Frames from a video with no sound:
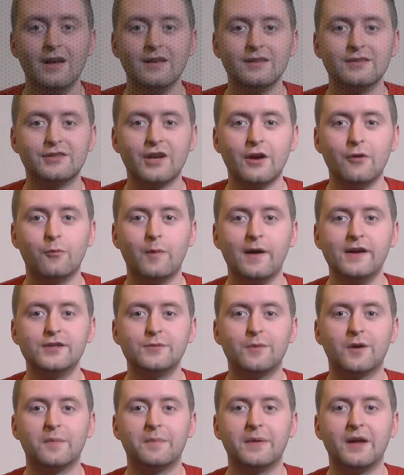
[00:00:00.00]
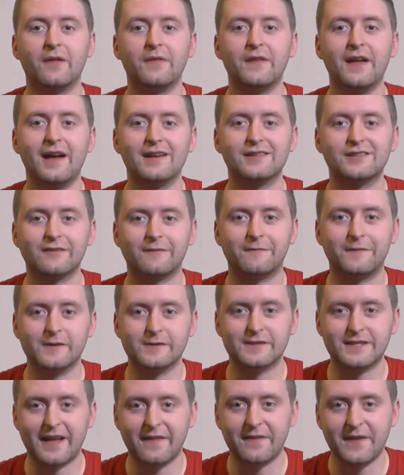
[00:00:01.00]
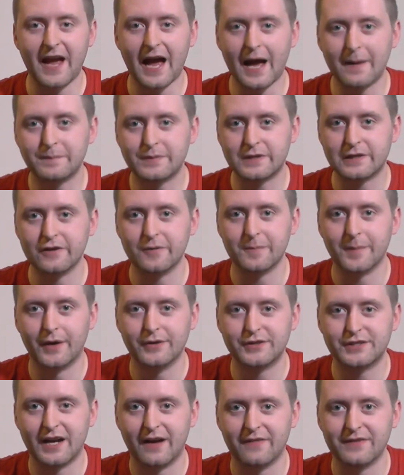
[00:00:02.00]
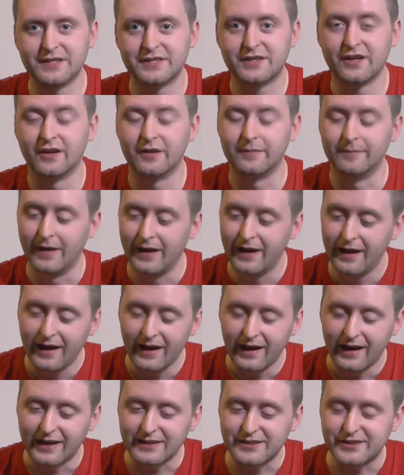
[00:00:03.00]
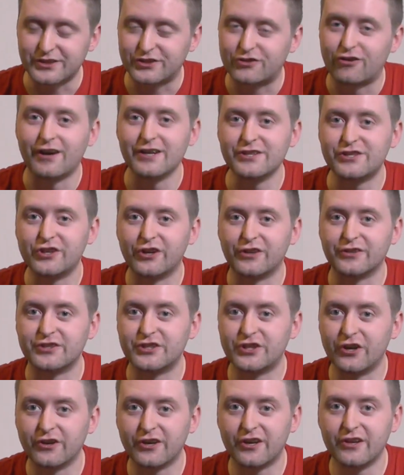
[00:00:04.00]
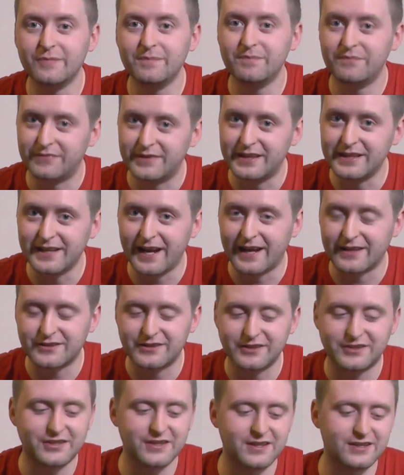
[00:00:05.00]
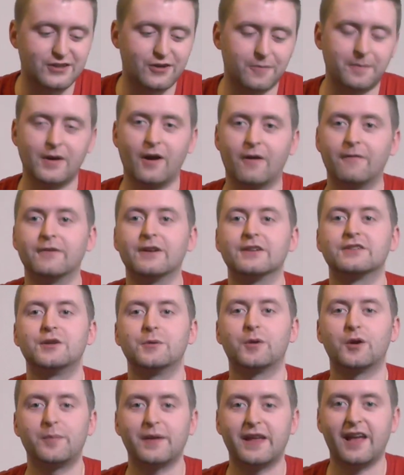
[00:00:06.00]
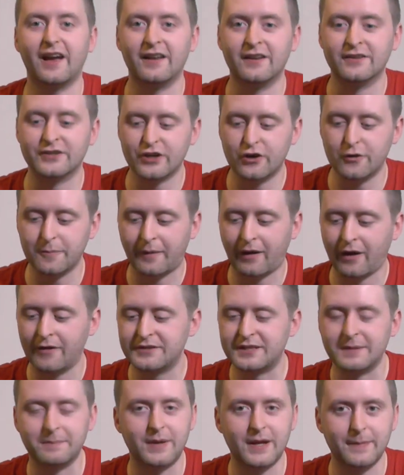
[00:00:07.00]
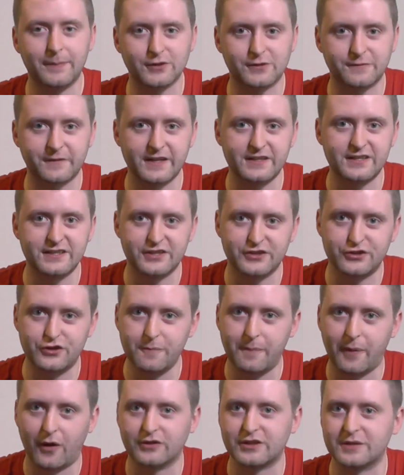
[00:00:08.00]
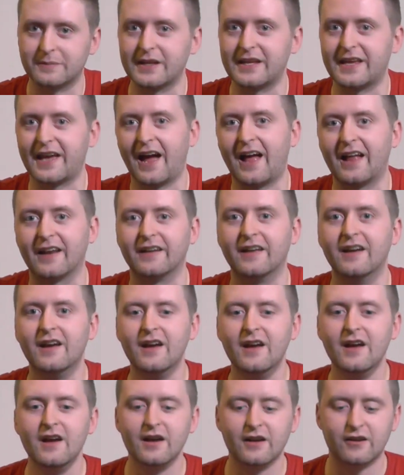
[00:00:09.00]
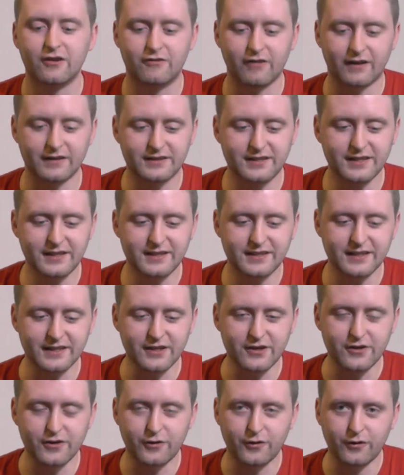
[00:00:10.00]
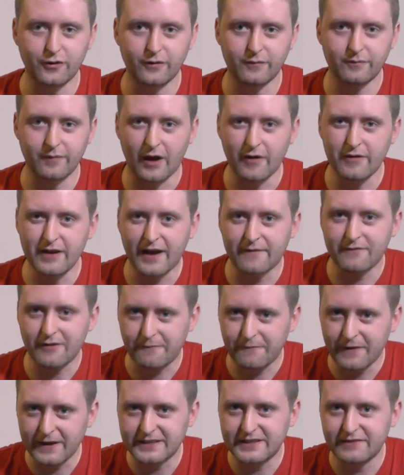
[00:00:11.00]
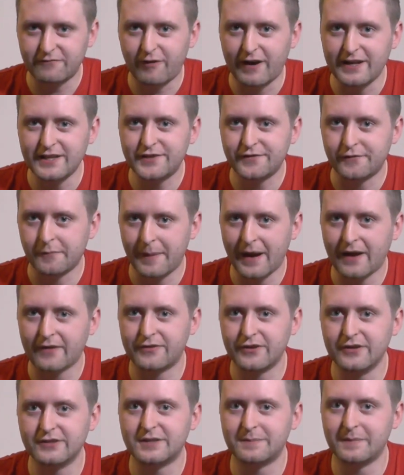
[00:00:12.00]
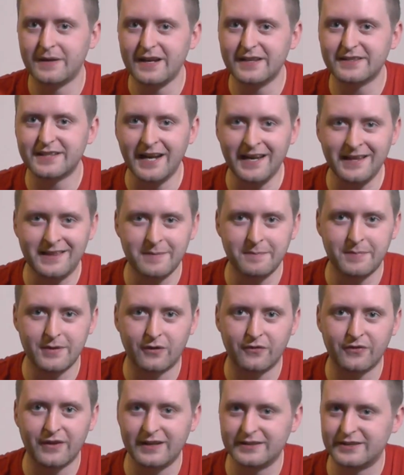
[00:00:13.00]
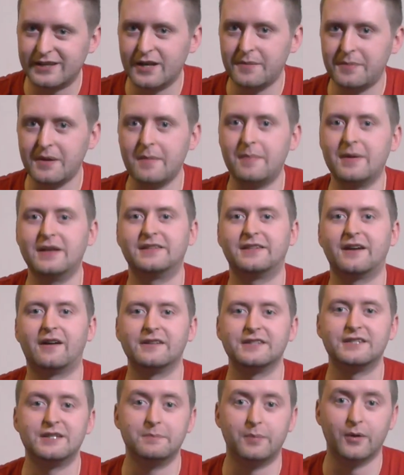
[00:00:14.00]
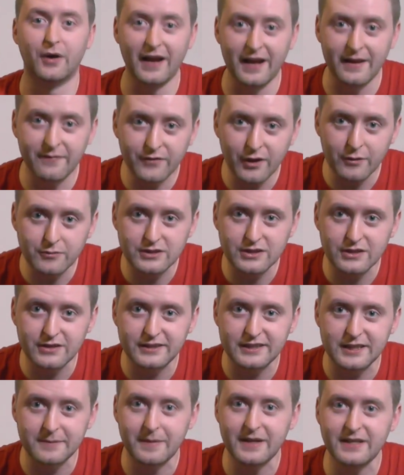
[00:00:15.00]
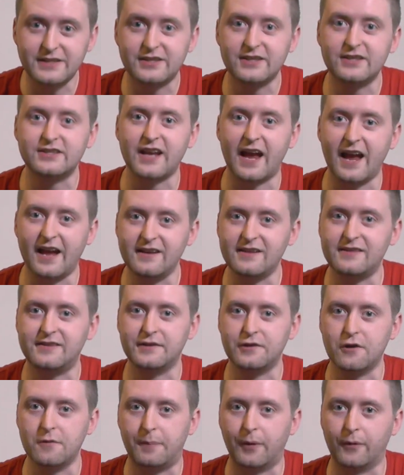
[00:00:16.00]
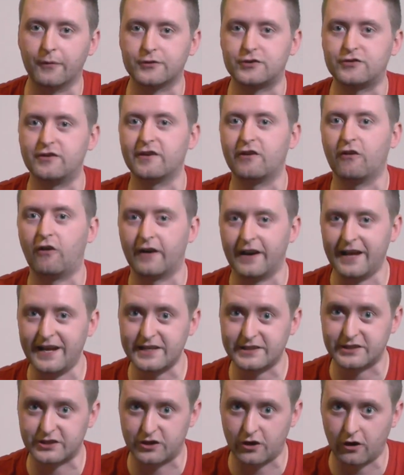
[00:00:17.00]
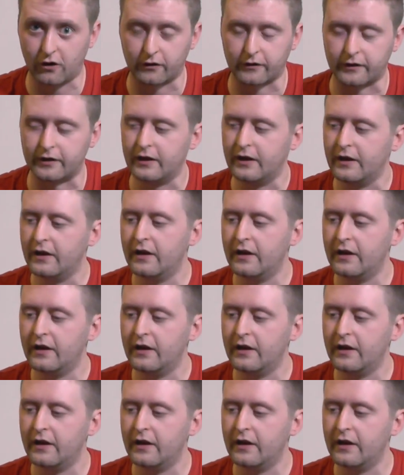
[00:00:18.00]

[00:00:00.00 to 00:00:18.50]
So, where do you want to be on the airsoft field to get the absolute most out of this gun? As a tri-shot shotgun, the answer to this should be obvious. You want to be getting as up close in people's faces as you possibly can. Granted, you only have an effective range of about thirty metres. Anything beyond that is going to be a bit dicey, but in those thirty metres, anything you pull the trigger on is gone.